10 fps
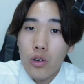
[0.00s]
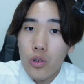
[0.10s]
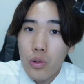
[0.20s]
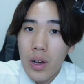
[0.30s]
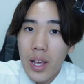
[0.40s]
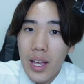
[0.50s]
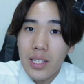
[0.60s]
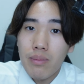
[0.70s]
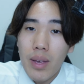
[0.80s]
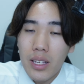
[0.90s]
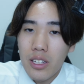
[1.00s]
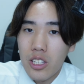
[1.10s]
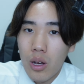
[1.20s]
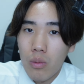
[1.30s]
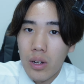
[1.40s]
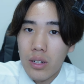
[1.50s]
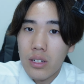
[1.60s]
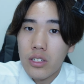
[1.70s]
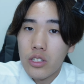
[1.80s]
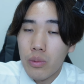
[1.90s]
Who is making someone
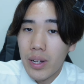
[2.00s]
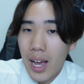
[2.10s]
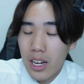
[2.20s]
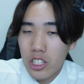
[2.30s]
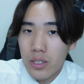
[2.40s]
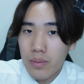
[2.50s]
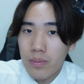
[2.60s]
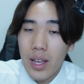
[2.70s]
do an action?